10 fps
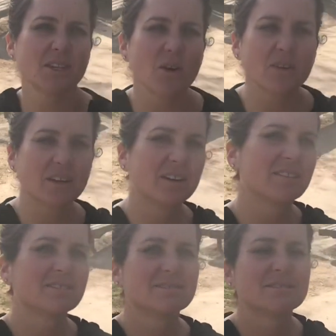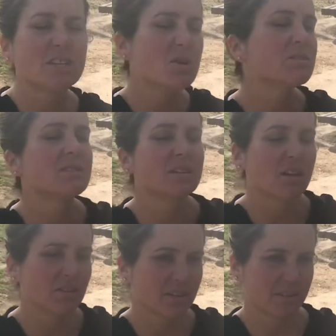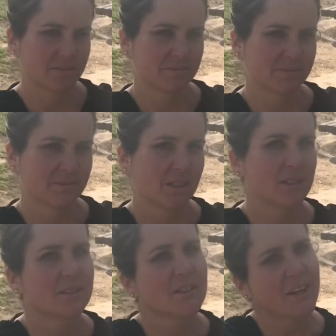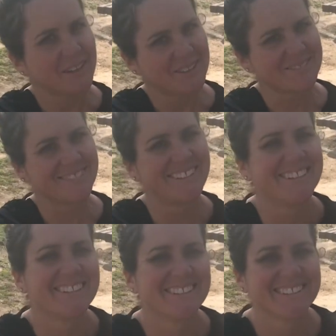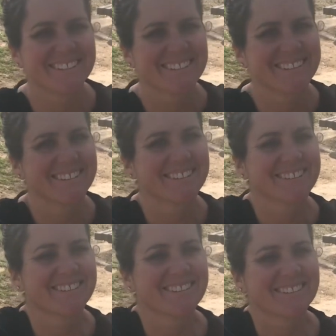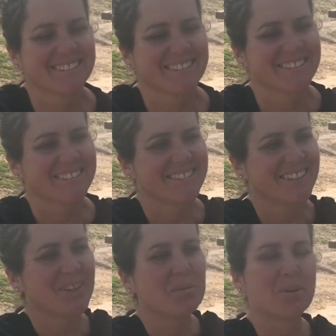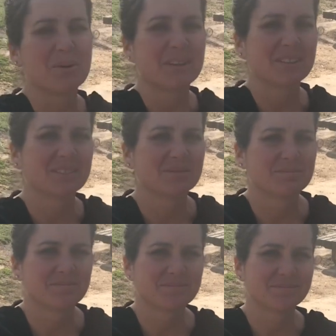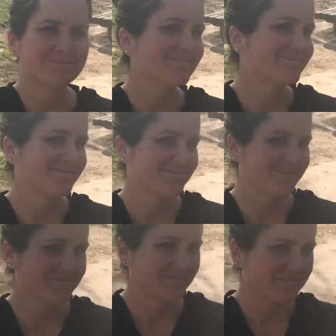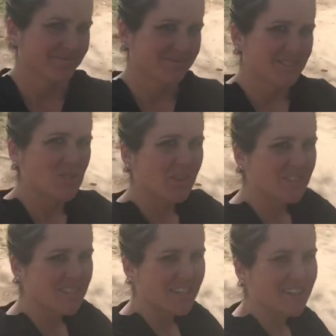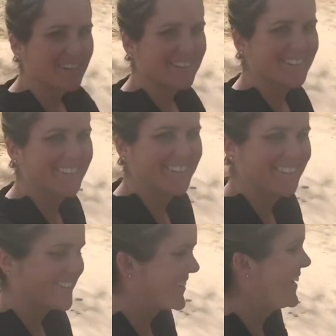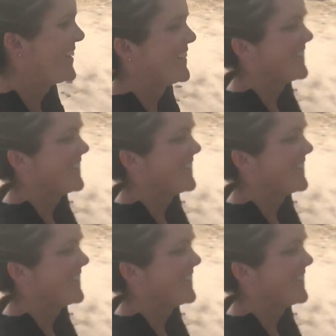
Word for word: Coconut. It's another YouTube debut for Mystery. Great. We forgot to do it at the beginning. Oh boy. This is a great angle though. Do I look skinny? Yeah. Okay.